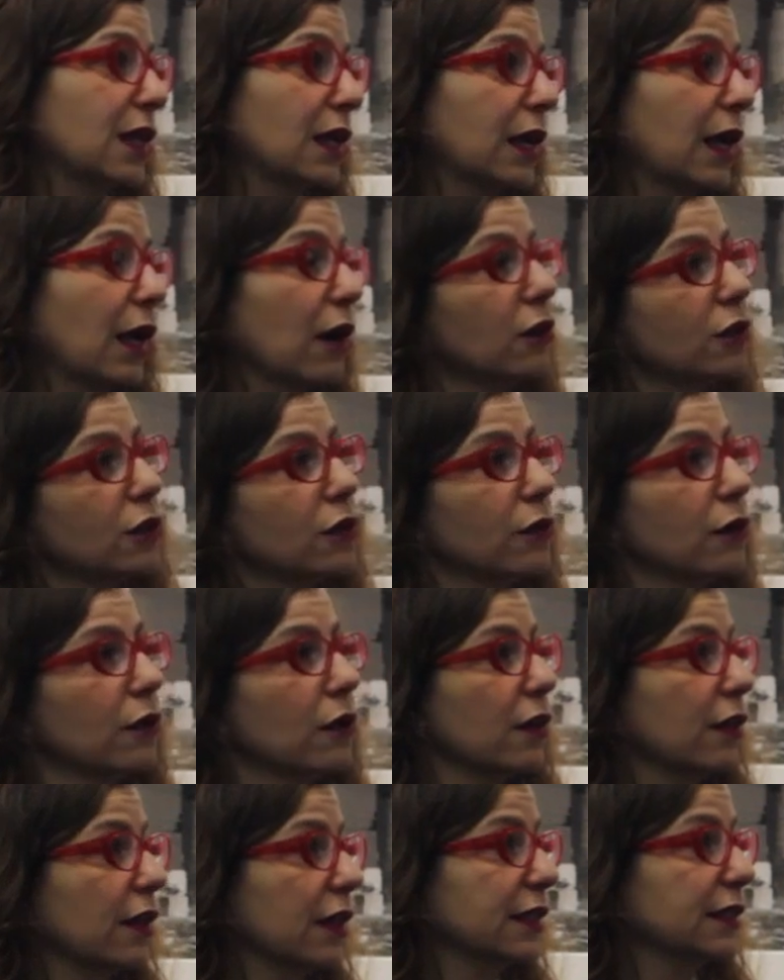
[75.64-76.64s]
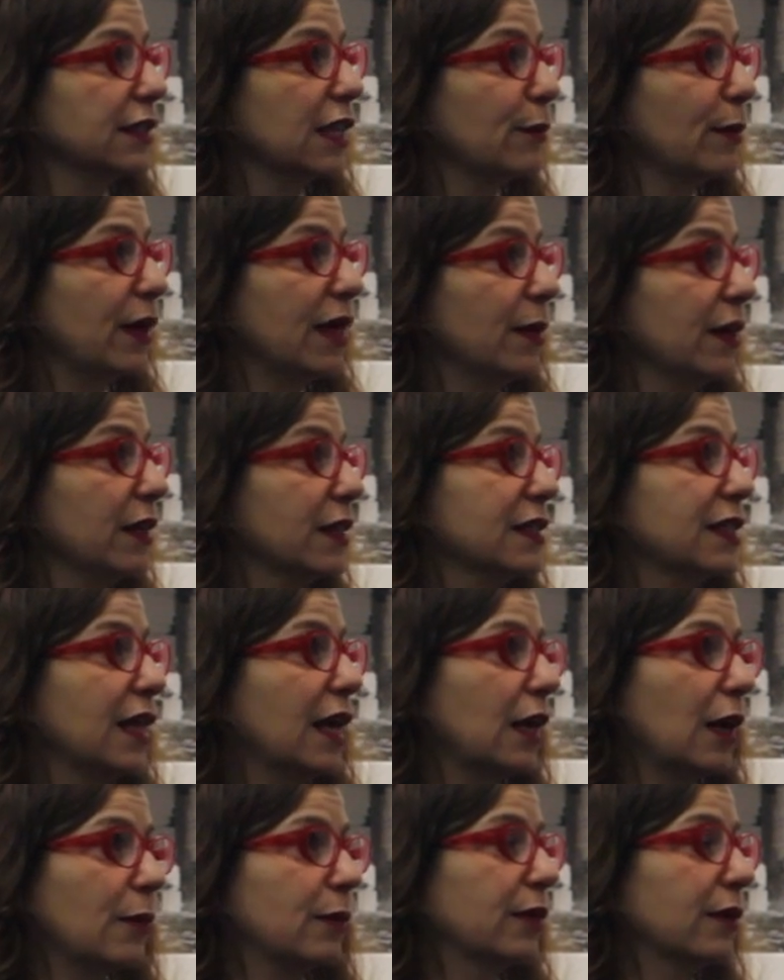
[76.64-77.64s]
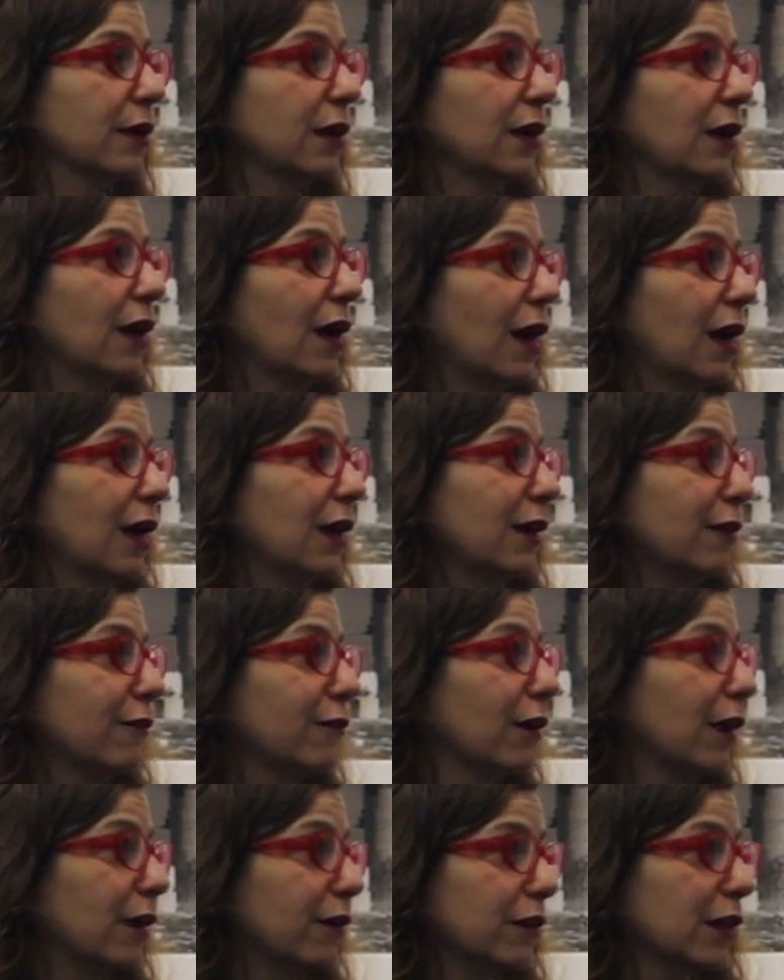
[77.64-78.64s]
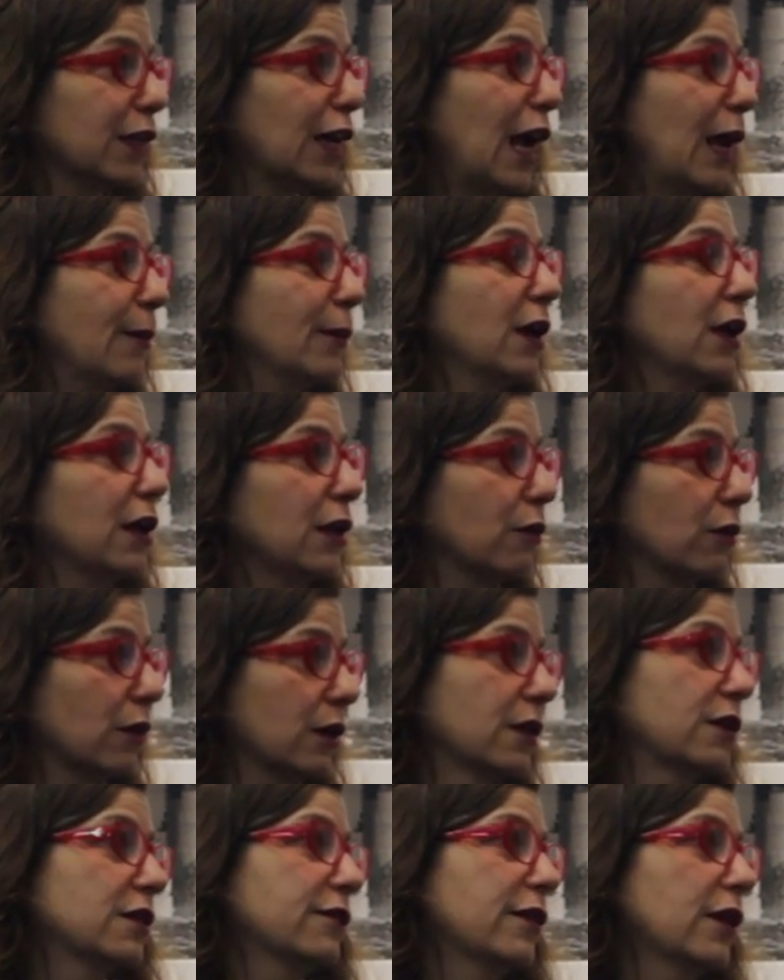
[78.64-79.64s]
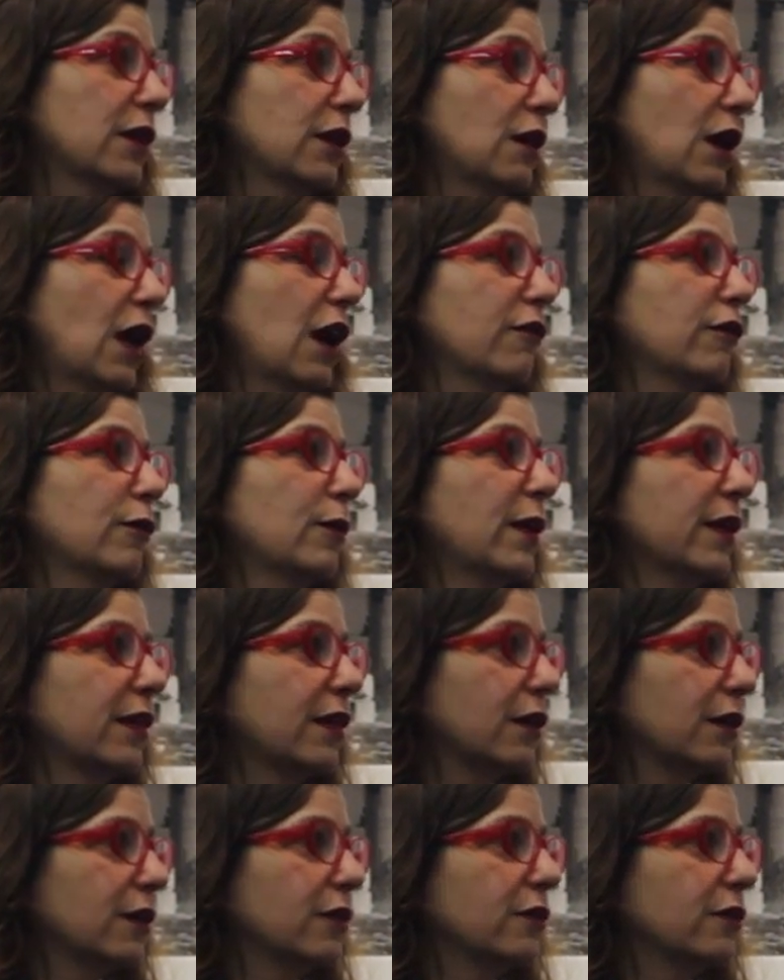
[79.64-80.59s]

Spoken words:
they encounter or things they maybe set up in front of the camera in order to photograph, but they're